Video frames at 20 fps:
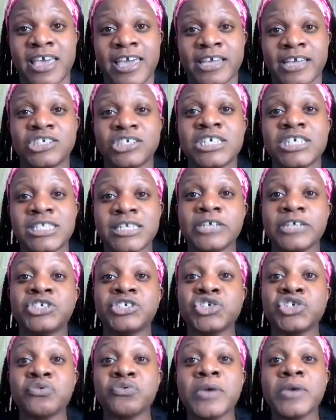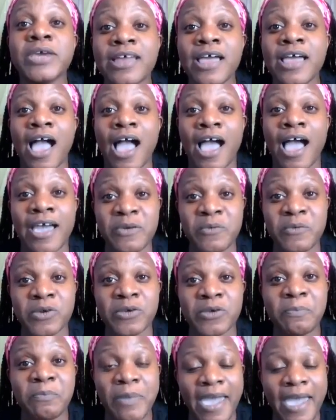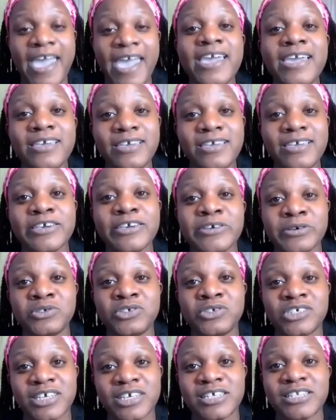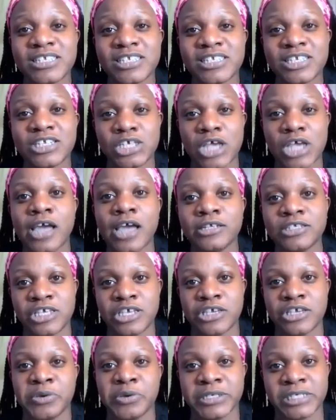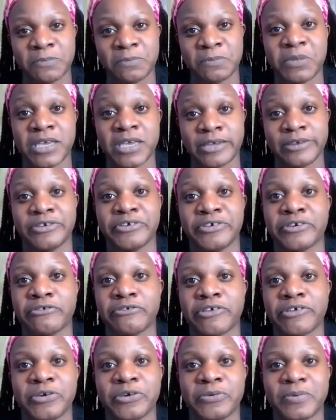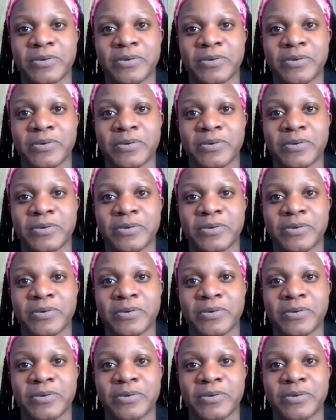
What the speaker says: and she said, Sharita, I will pay you just to talk to you and to be in your group.